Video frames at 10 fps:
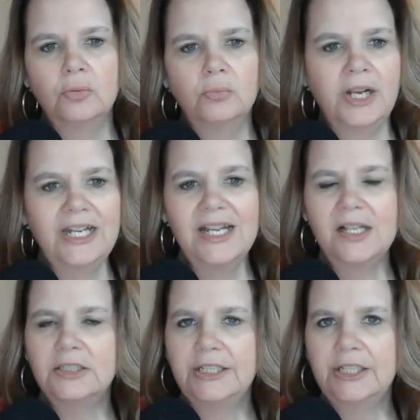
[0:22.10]
Writing
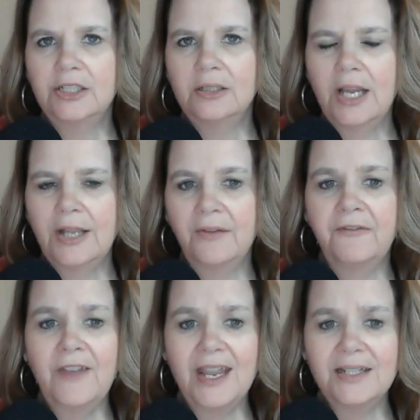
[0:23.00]
clear and
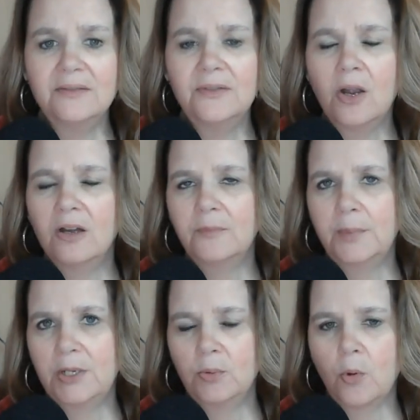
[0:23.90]
effective
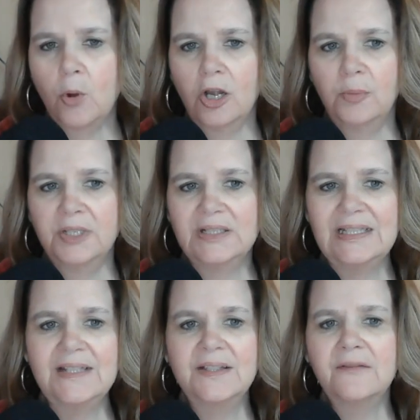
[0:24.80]
RFP requirements
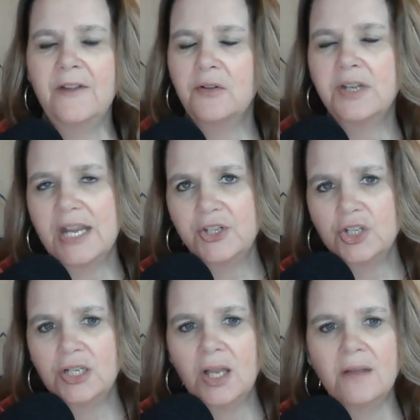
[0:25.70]
is the
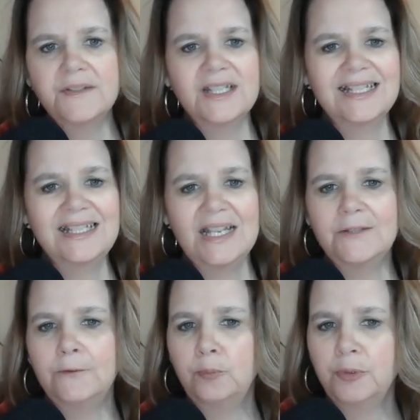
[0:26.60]
foundation of
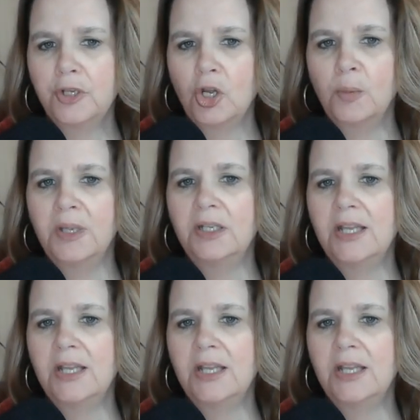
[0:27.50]
successful procurement,